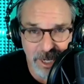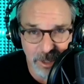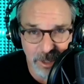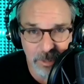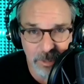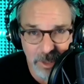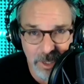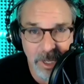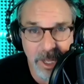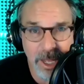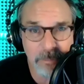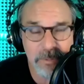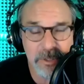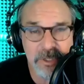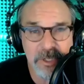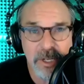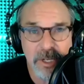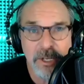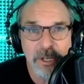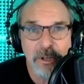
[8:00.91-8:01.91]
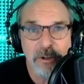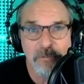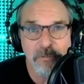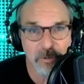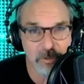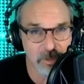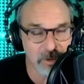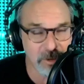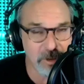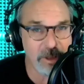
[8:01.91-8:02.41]
edible cups
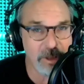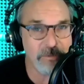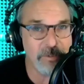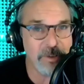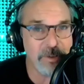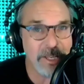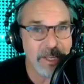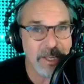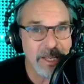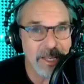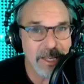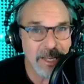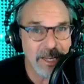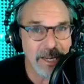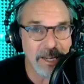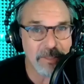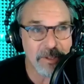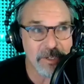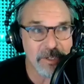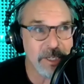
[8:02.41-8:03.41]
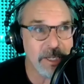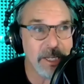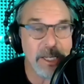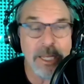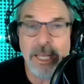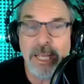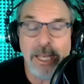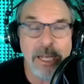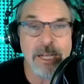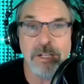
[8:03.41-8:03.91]
for the coffee and the tea
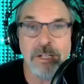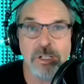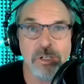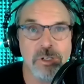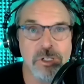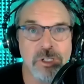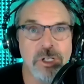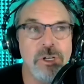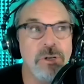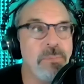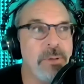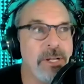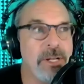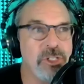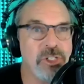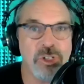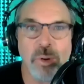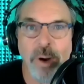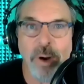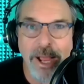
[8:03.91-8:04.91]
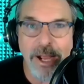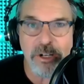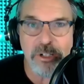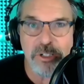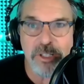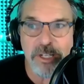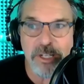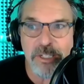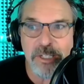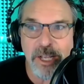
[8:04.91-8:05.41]
because there's too much trash,
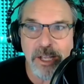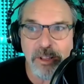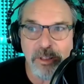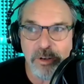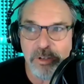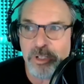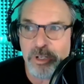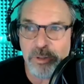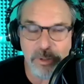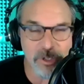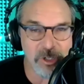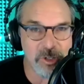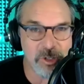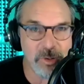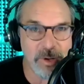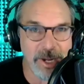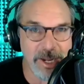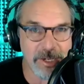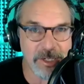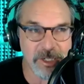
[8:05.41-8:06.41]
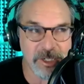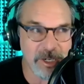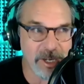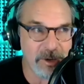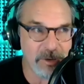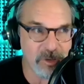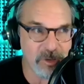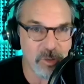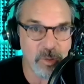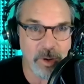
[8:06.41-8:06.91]
they say. There's too much trash. And
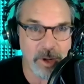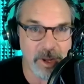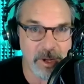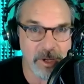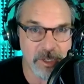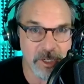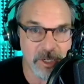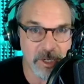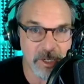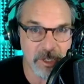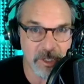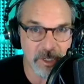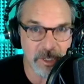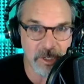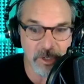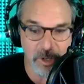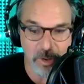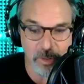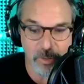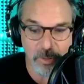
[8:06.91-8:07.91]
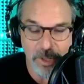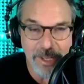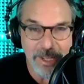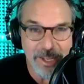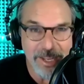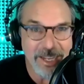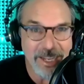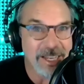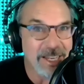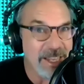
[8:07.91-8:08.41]
they're trying to, you know,
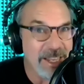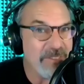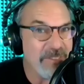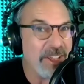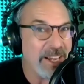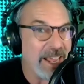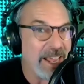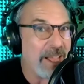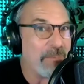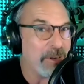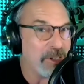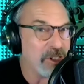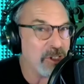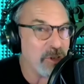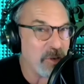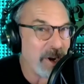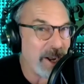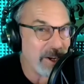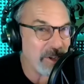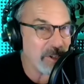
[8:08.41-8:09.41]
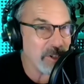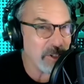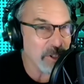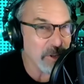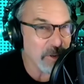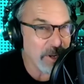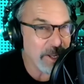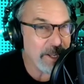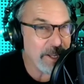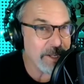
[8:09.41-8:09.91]
alleviate how much trash
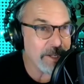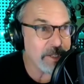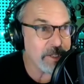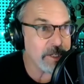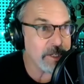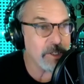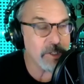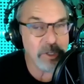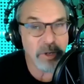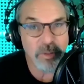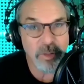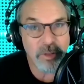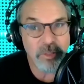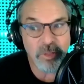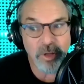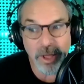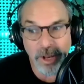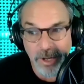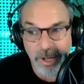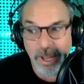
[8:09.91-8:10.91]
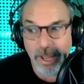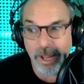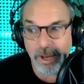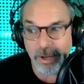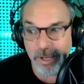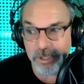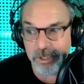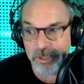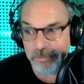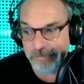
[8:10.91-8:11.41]
there is. And so they thought, eh,
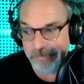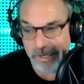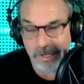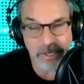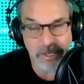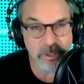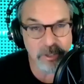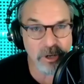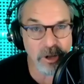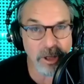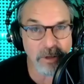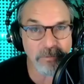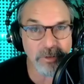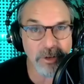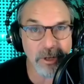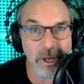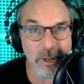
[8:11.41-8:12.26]
let's eat the coffee